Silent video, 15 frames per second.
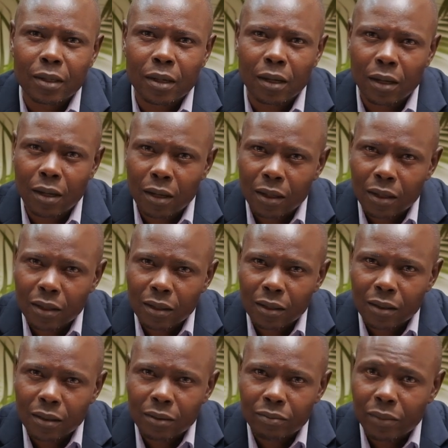Huh?
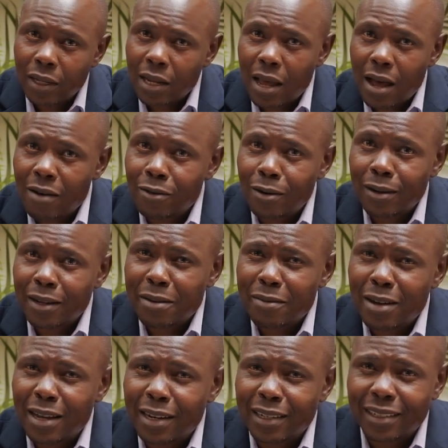They have all the
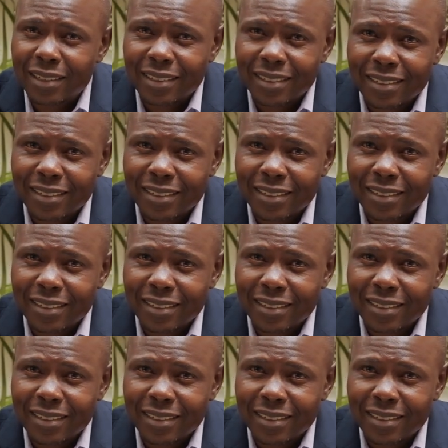money